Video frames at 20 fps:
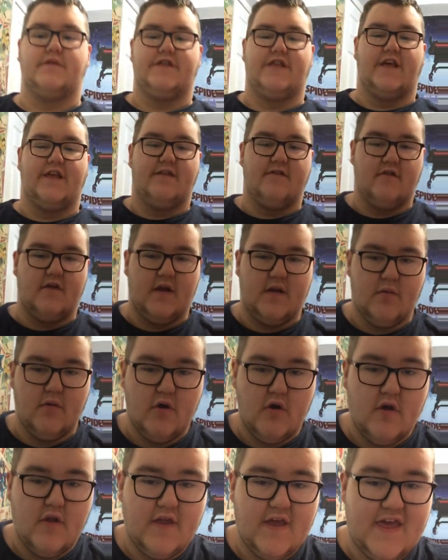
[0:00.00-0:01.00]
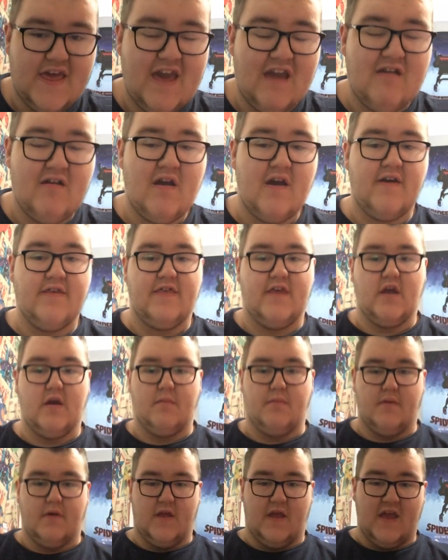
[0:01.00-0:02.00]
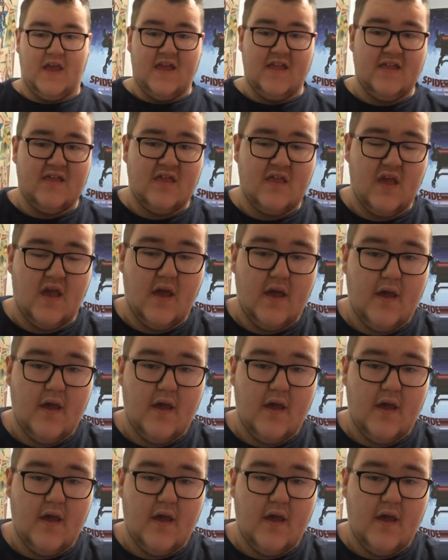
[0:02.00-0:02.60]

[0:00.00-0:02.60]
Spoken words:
then they're able to get her out of there. But in